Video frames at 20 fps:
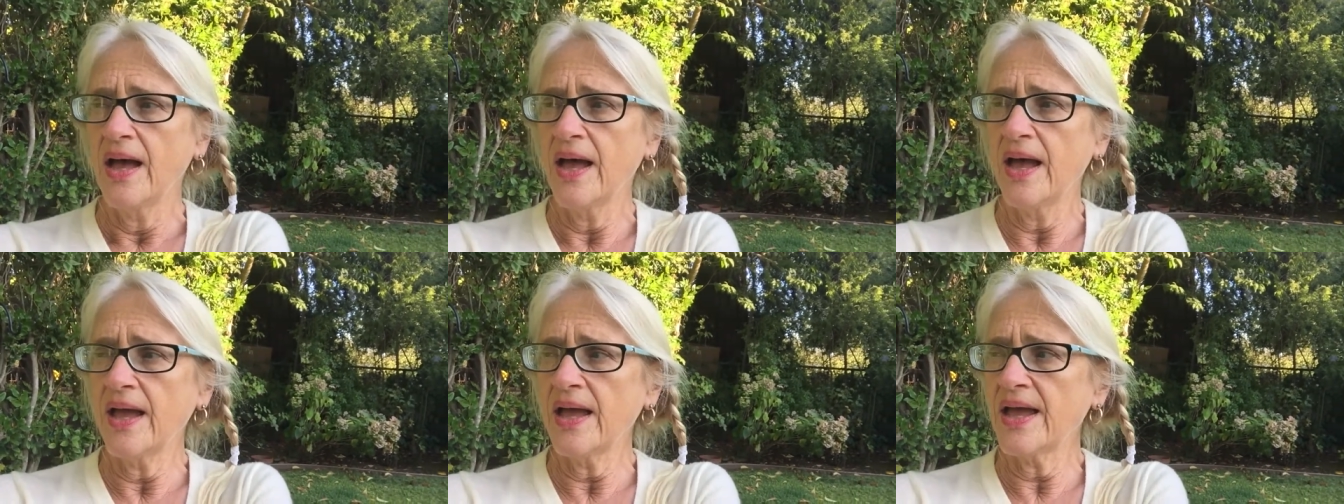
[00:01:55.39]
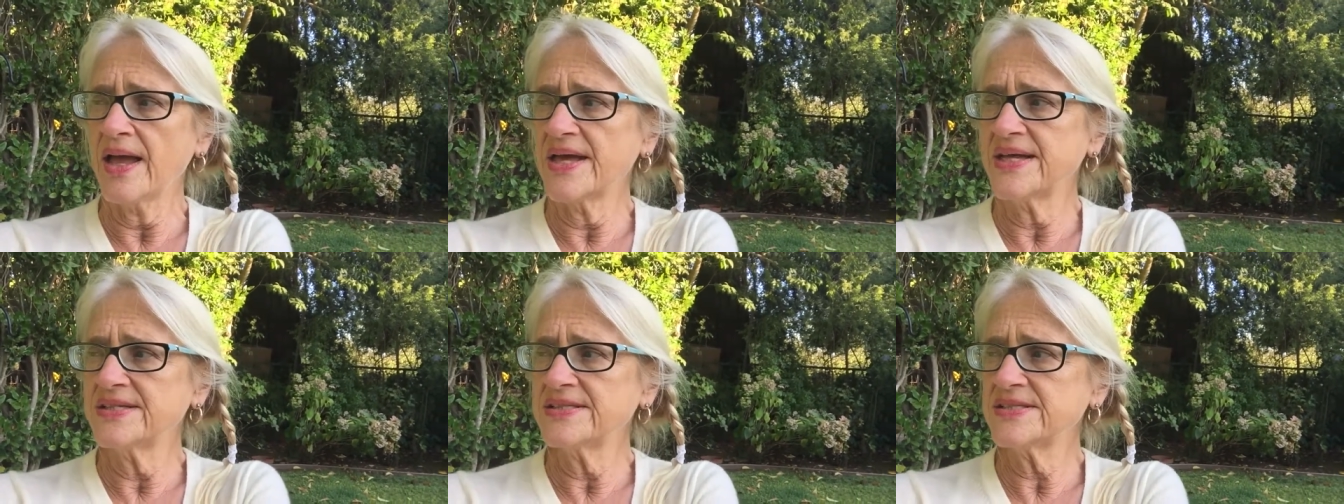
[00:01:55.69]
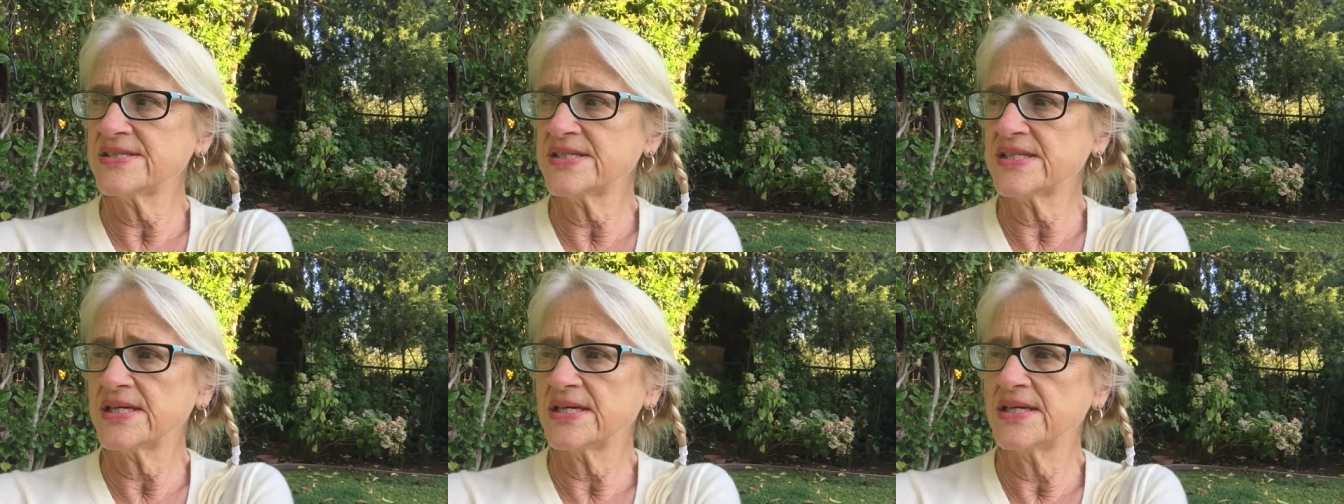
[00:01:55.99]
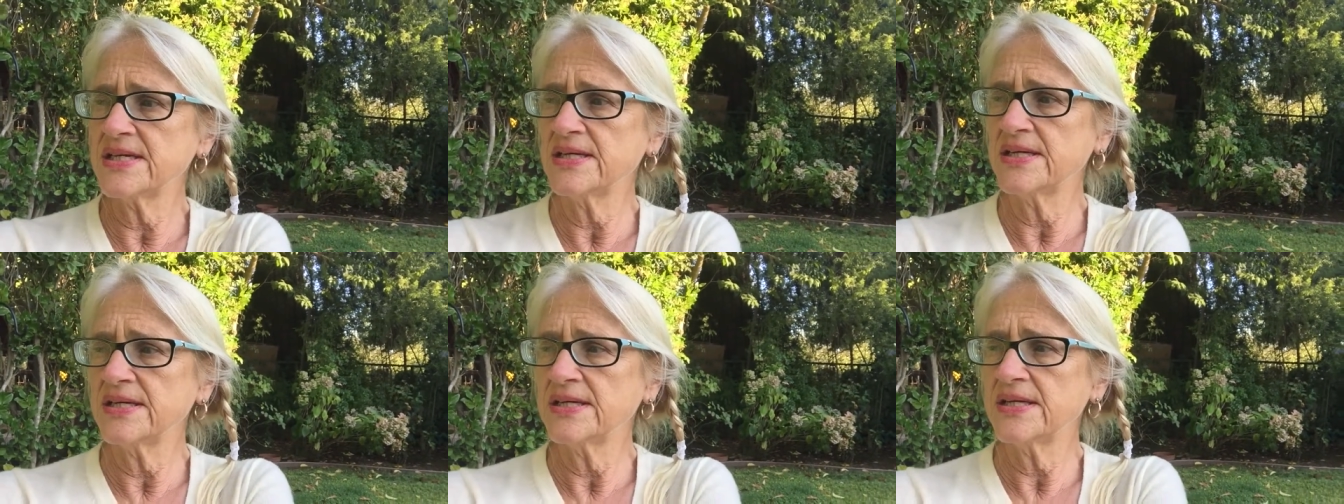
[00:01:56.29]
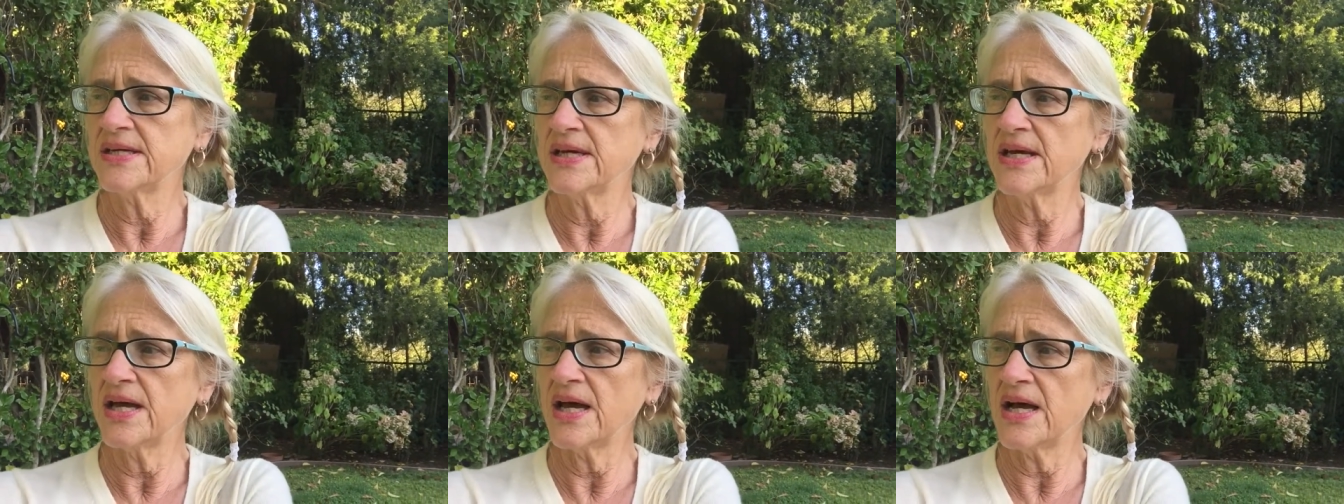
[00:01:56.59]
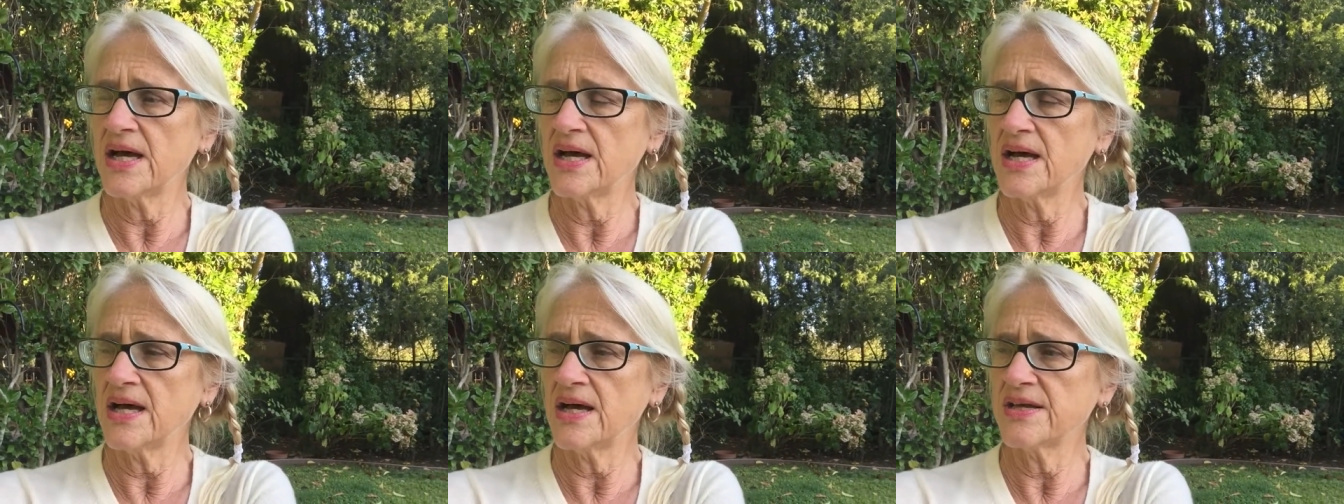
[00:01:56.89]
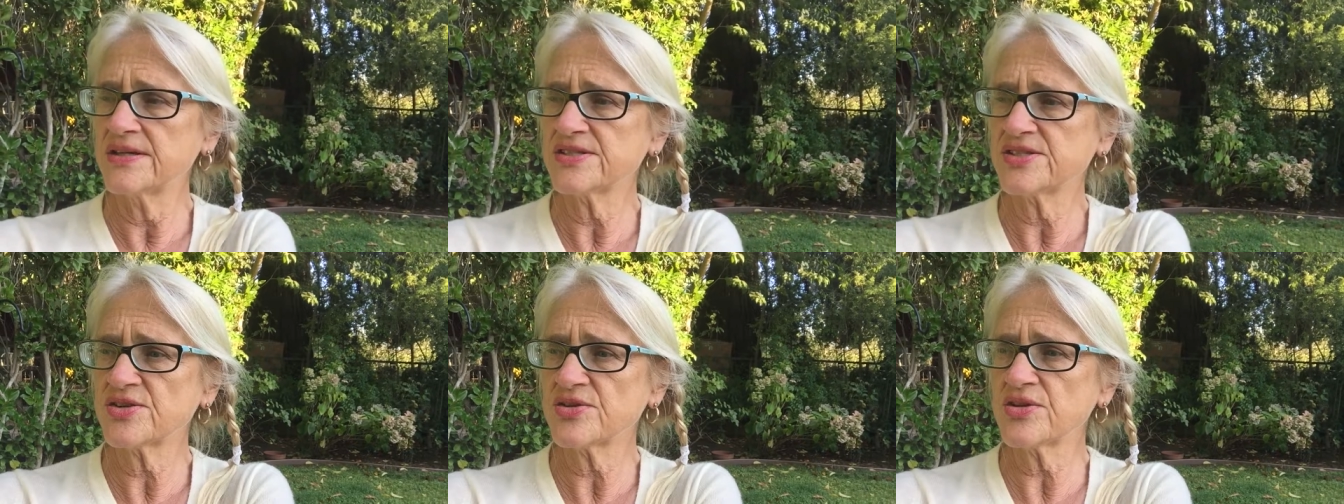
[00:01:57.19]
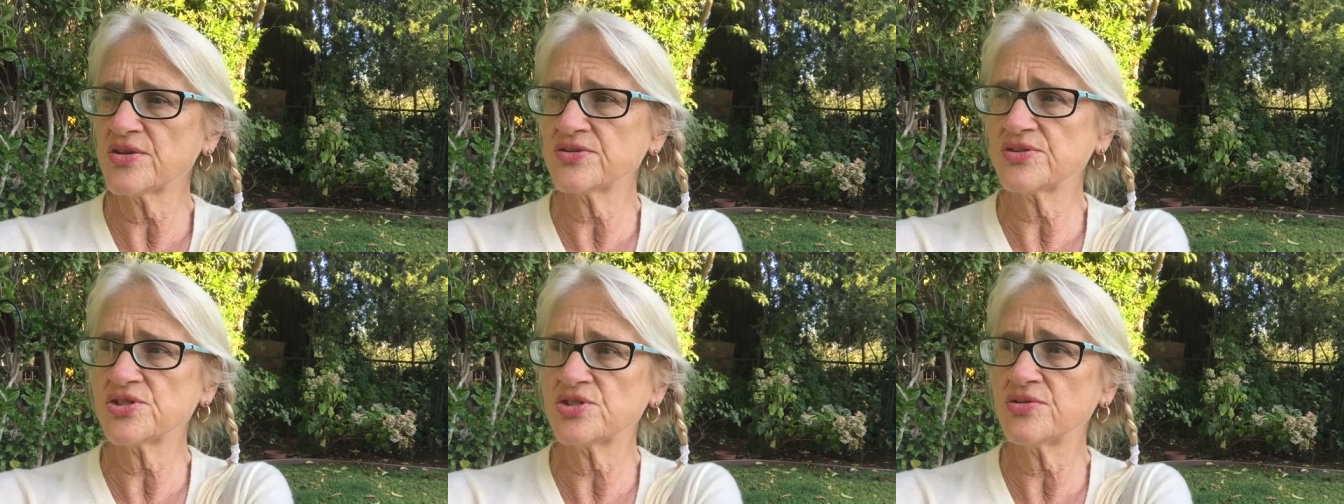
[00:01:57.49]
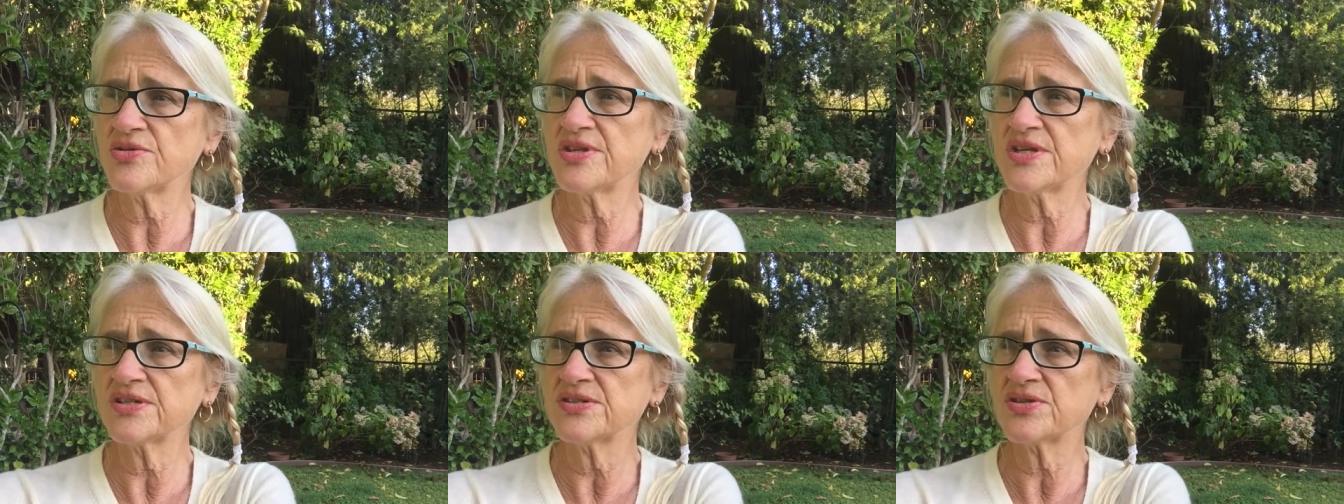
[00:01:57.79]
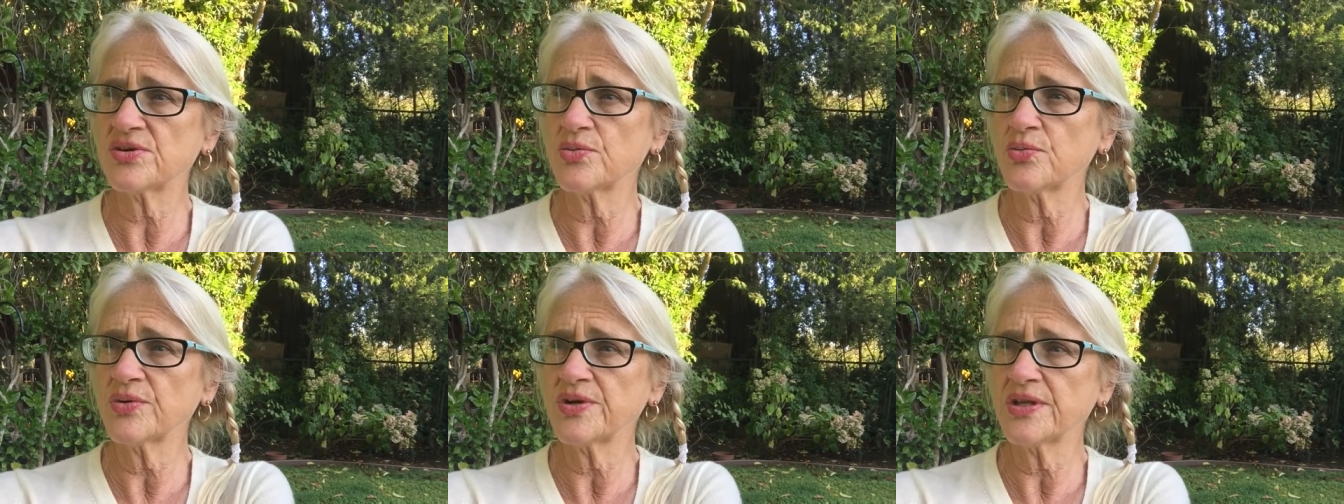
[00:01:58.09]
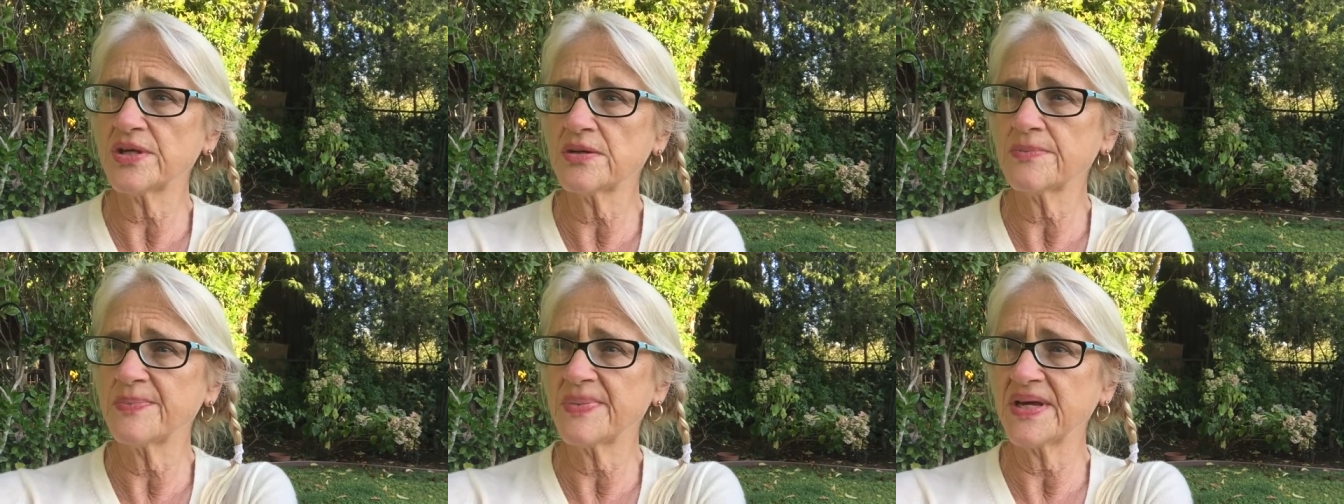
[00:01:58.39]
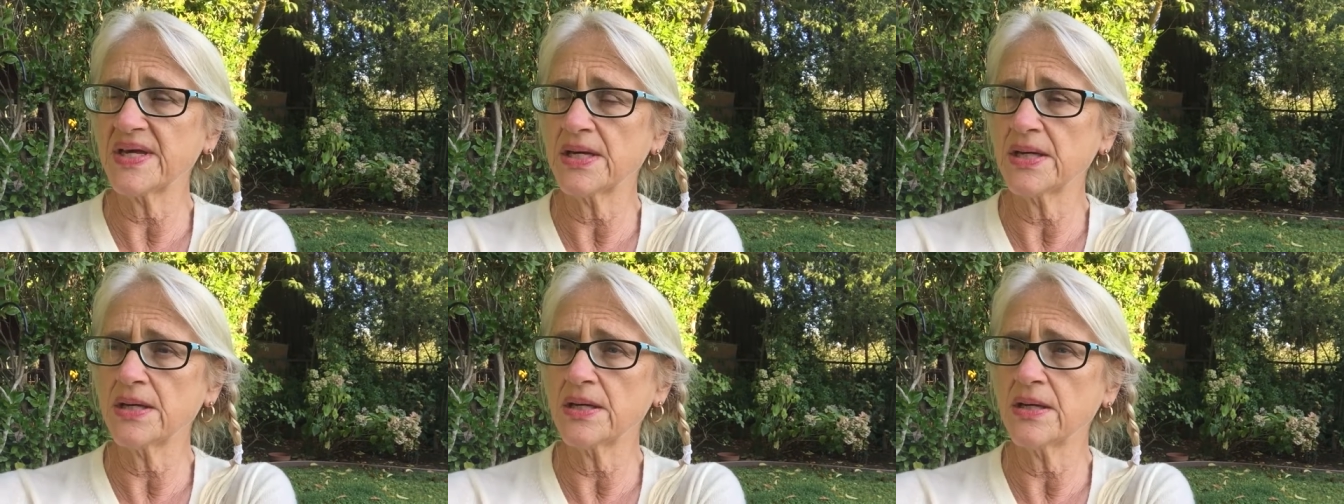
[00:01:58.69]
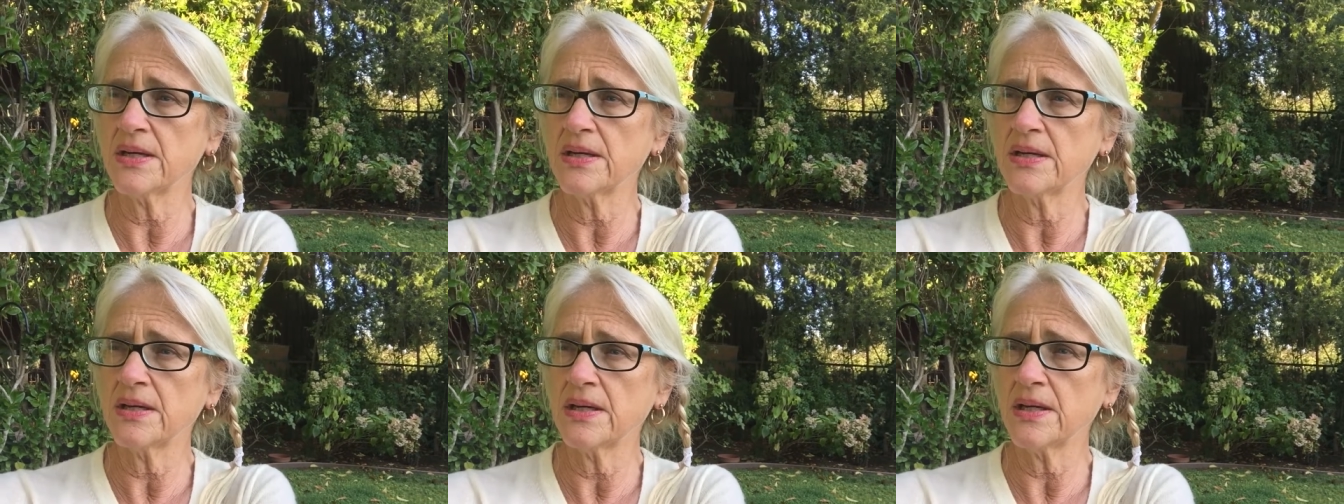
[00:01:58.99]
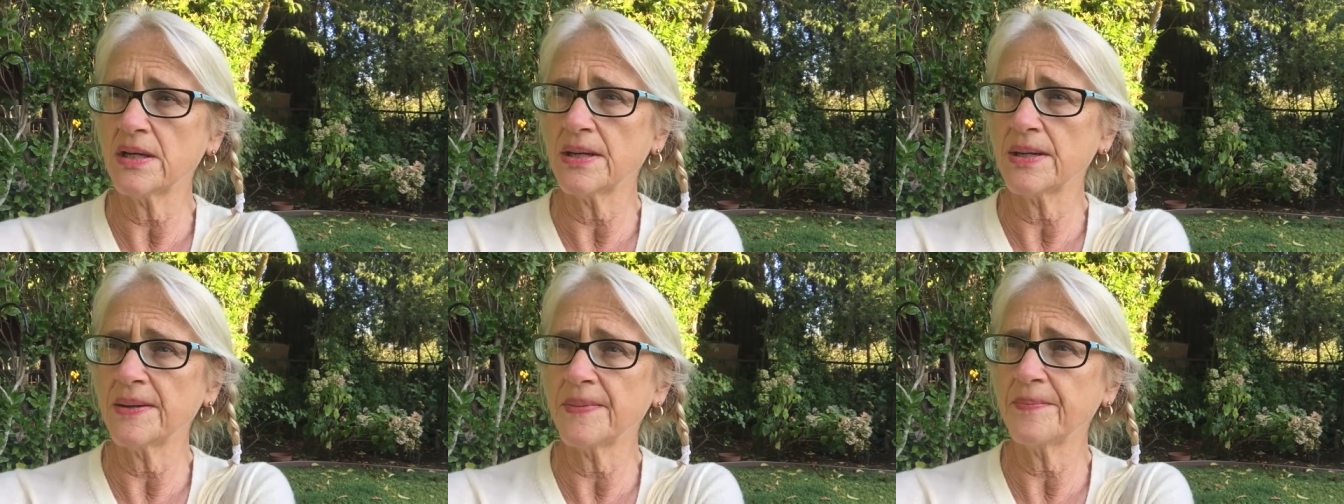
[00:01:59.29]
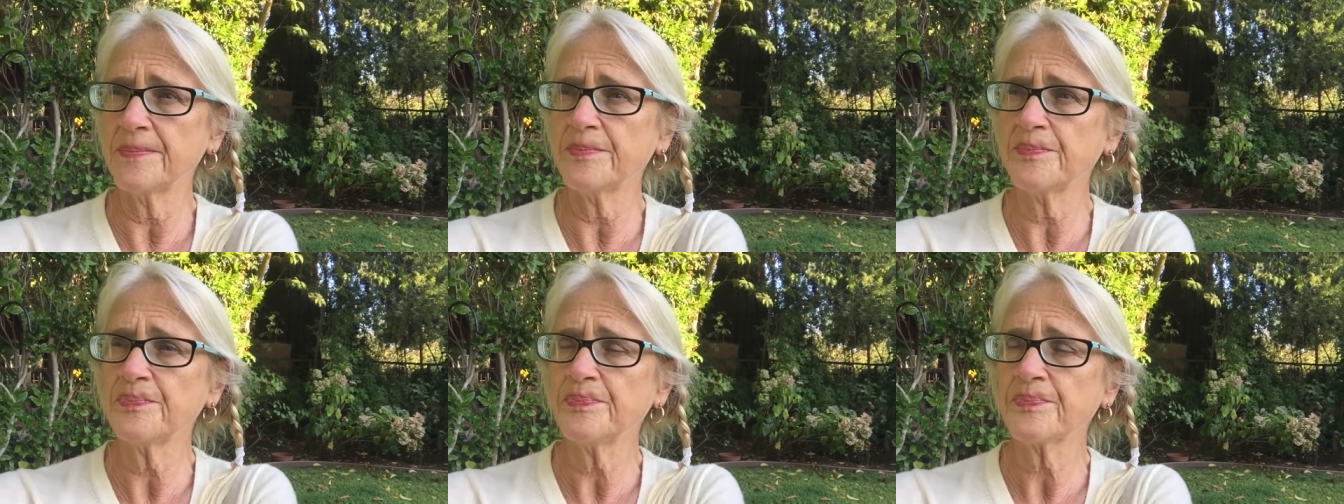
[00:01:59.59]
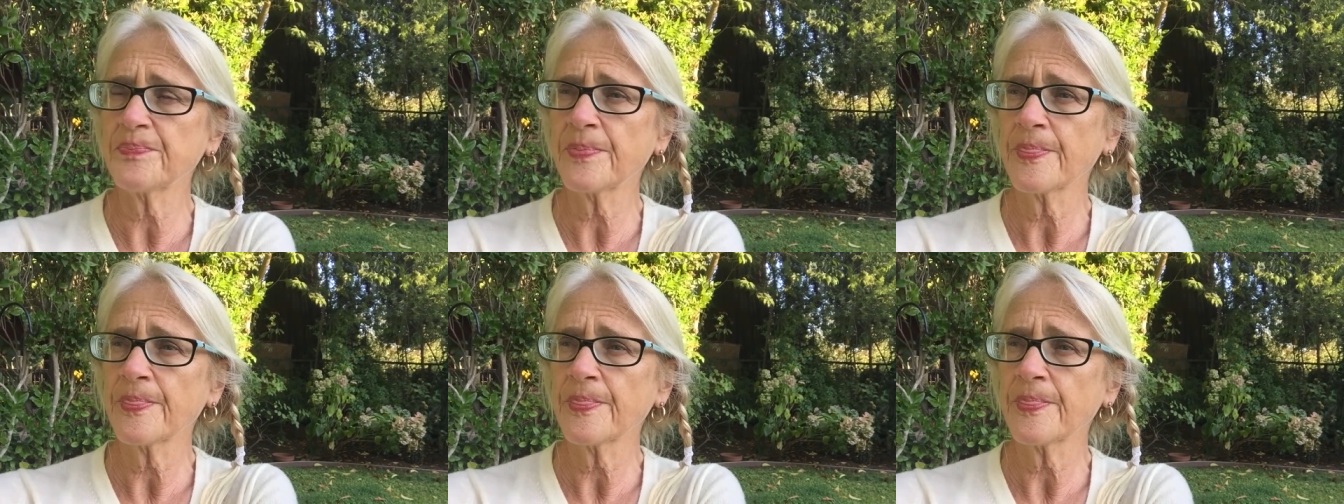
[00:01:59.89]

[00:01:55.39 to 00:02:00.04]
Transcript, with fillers: And uh, so those two things are really big. Um,